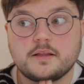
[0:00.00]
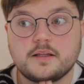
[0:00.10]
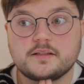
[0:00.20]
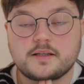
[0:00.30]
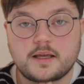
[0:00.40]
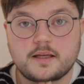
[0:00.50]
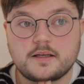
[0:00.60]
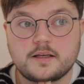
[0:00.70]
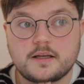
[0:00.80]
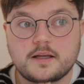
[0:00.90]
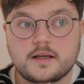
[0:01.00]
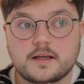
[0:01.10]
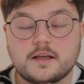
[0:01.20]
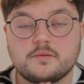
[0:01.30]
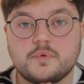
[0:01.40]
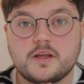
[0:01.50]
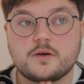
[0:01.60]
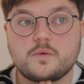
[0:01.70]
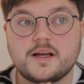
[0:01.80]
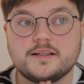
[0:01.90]
the skin can be
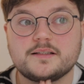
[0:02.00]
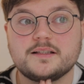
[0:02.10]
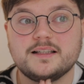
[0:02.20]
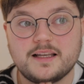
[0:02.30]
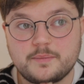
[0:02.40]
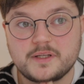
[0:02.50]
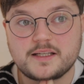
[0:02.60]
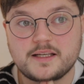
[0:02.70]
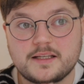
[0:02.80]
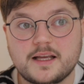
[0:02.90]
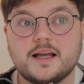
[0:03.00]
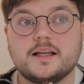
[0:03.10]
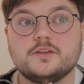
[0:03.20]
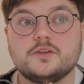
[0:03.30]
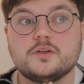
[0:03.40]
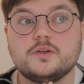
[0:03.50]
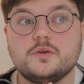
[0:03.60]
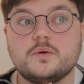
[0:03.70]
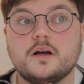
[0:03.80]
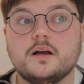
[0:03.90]
quite limited and
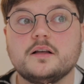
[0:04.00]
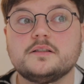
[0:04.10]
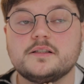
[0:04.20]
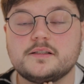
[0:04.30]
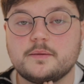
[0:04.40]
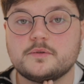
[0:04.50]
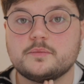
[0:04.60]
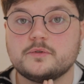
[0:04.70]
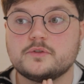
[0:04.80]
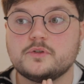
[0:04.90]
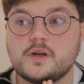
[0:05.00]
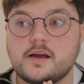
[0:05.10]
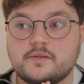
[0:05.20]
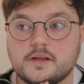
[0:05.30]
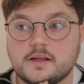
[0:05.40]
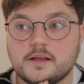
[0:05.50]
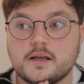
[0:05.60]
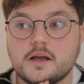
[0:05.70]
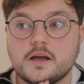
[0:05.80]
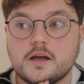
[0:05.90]
you are susceptible to having
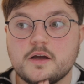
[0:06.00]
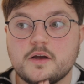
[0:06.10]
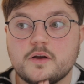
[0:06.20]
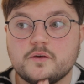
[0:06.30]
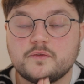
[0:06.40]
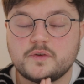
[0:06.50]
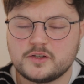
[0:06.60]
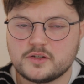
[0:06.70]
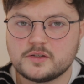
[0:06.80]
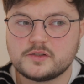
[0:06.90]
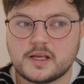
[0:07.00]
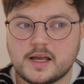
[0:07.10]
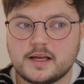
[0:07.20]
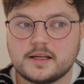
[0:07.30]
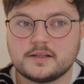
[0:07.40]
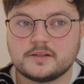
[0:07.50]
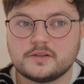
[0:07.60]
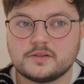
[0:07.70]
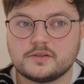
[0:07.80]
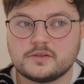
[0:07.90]
fissures
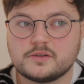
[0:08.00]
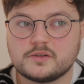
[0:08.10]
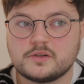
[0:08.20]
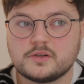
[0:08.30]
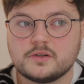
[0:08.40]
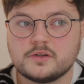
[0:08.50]
and